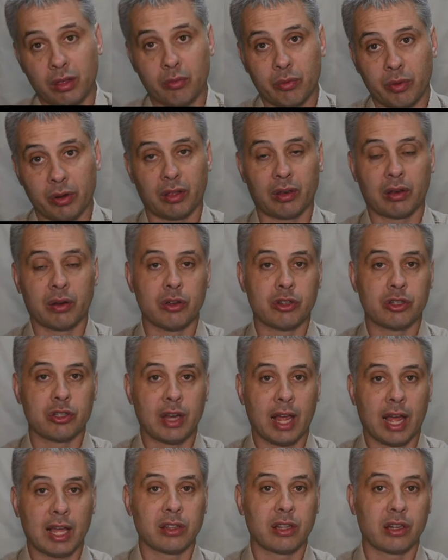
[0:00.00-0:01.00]
resolution
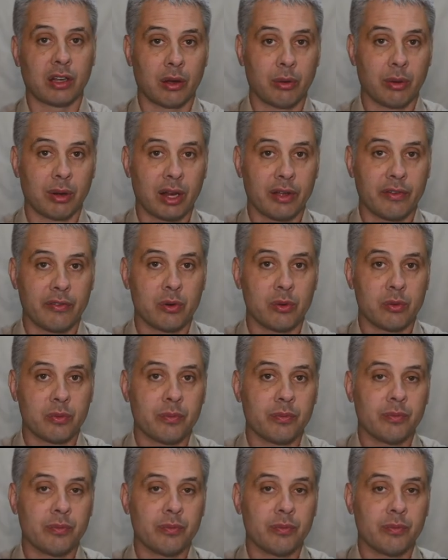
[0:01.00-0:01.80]
at the lower level.